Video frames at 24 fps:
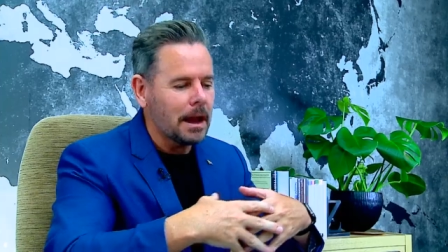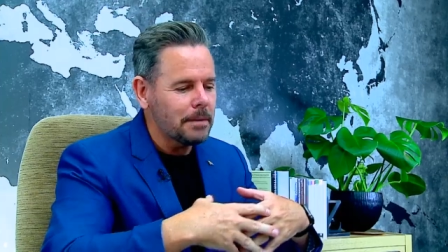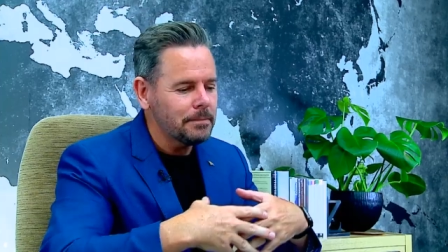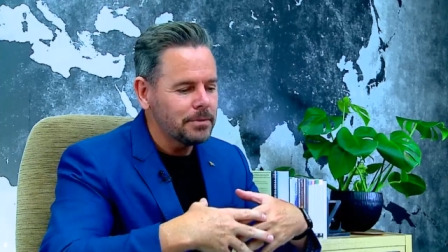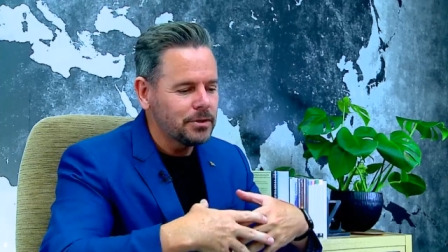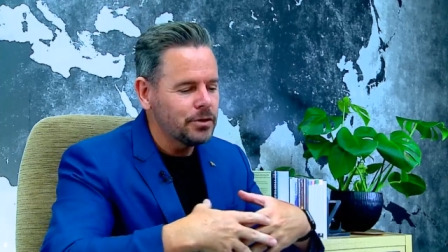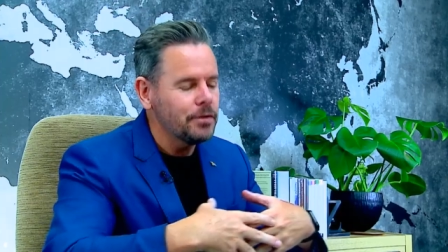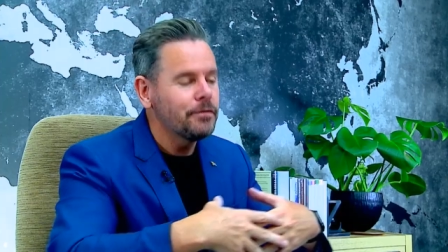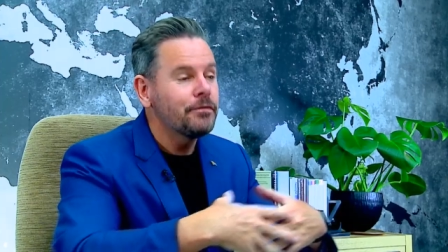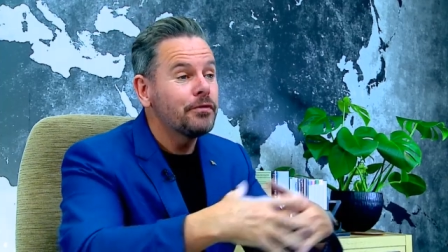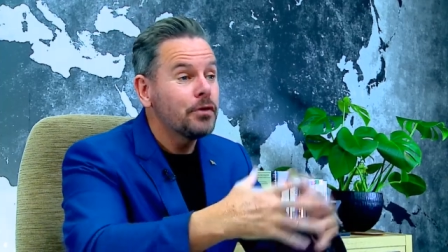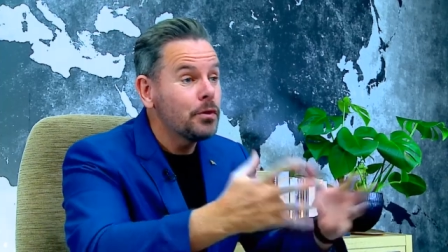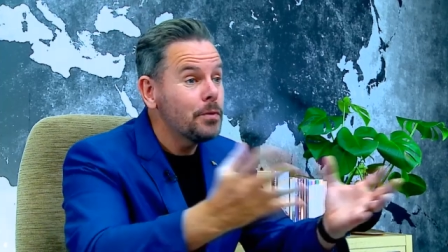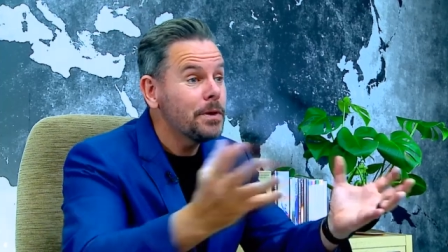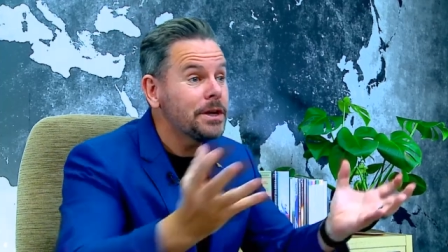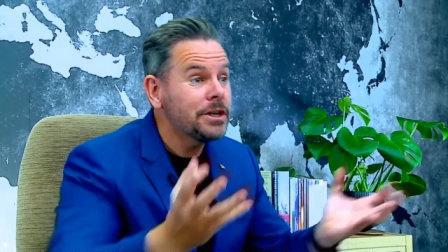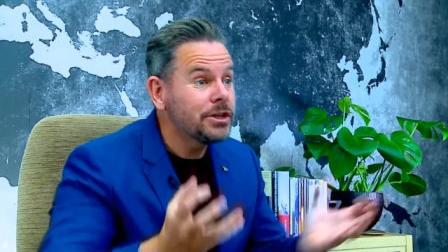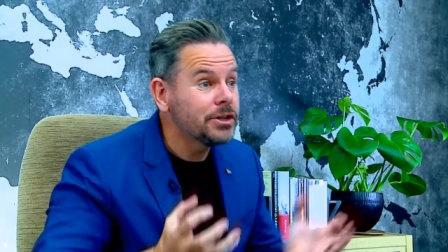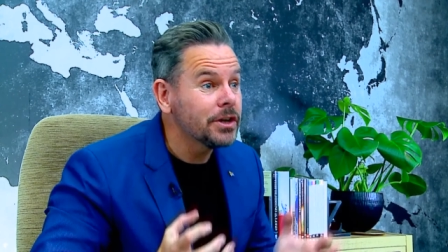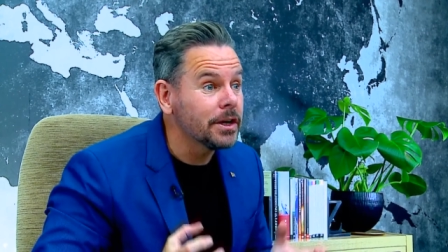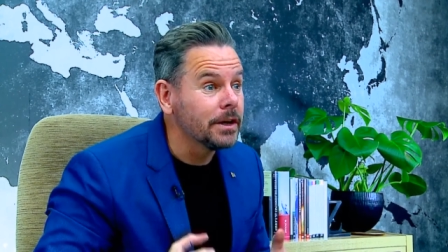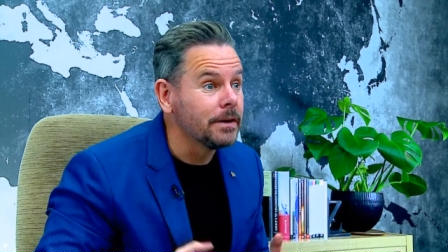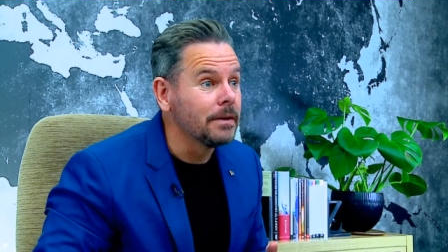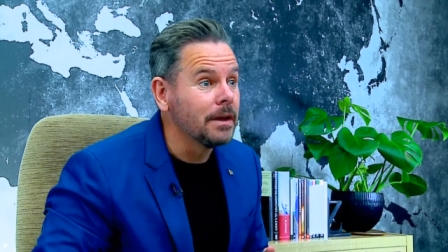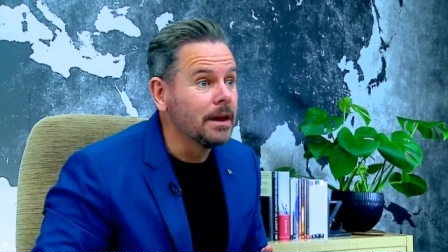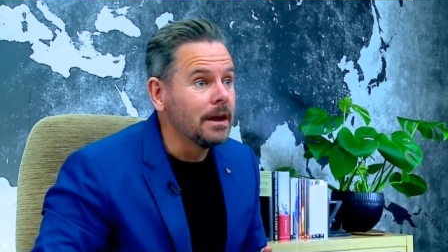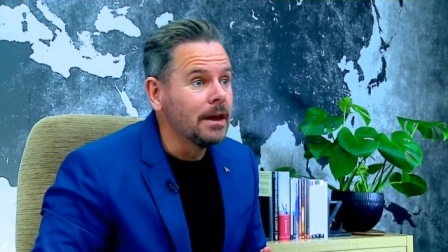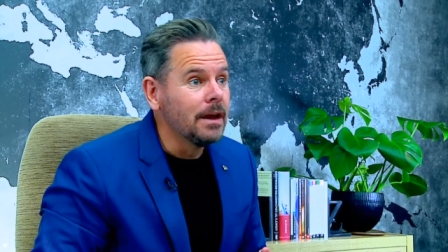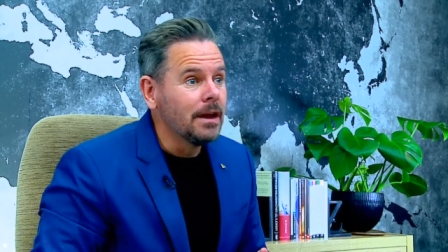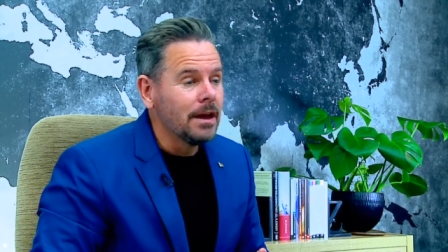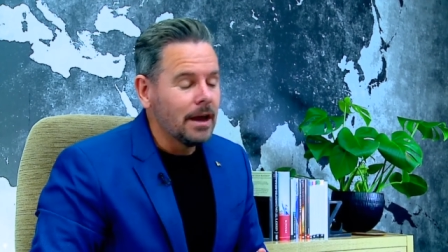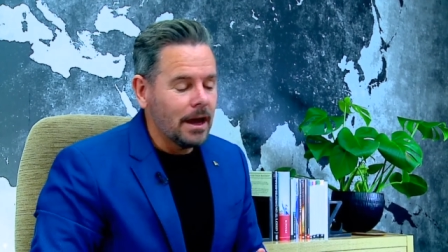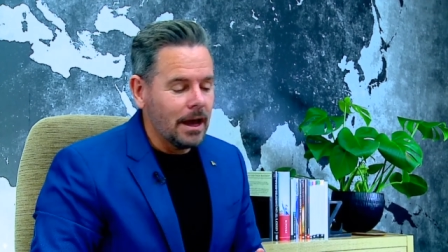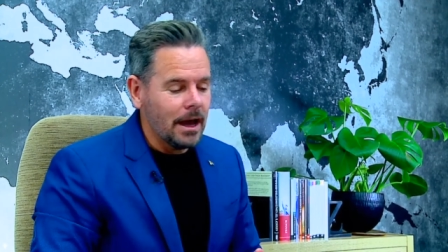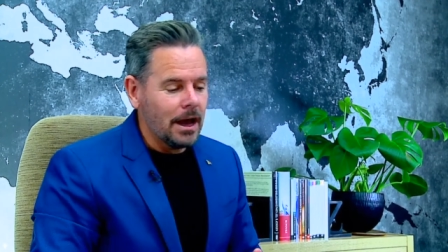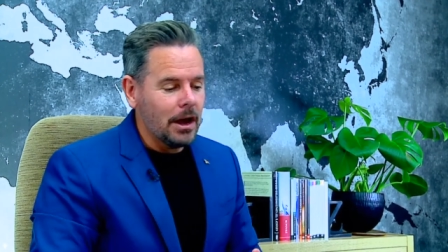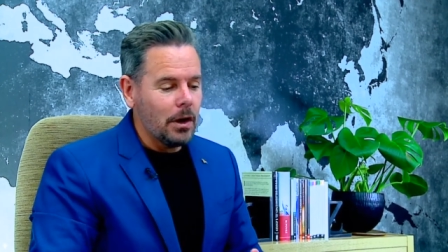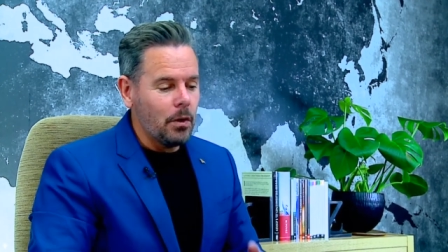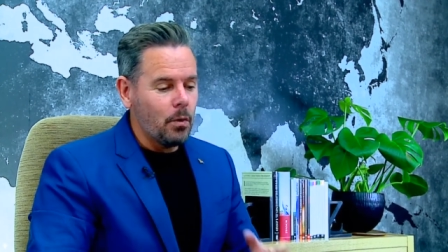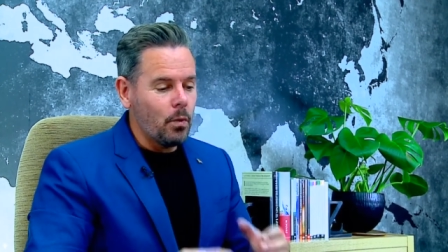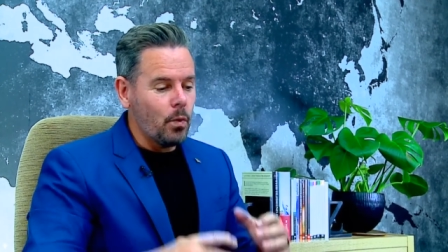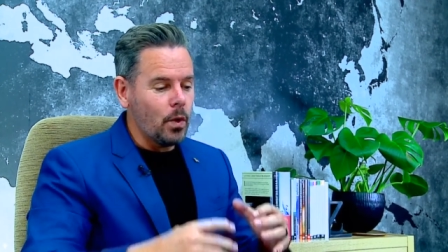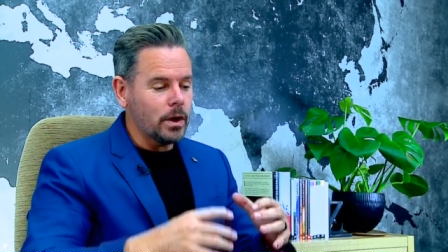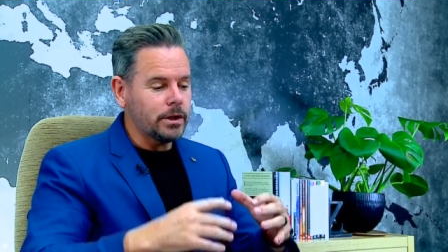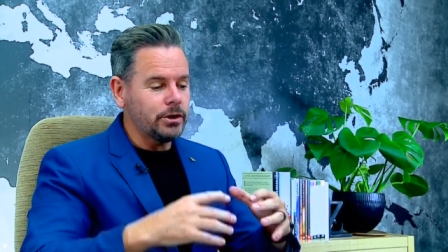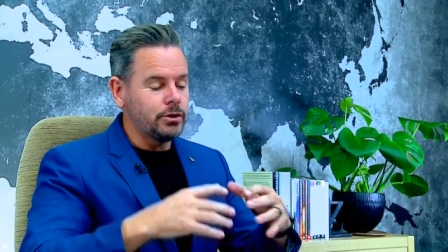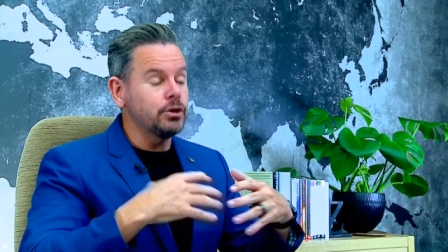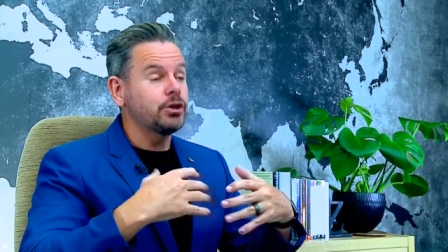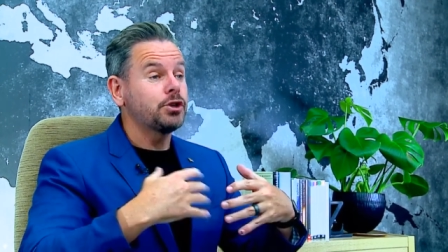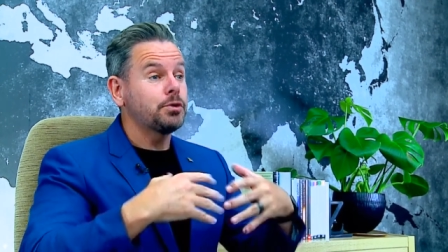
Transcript: come to fruition. Uh, what you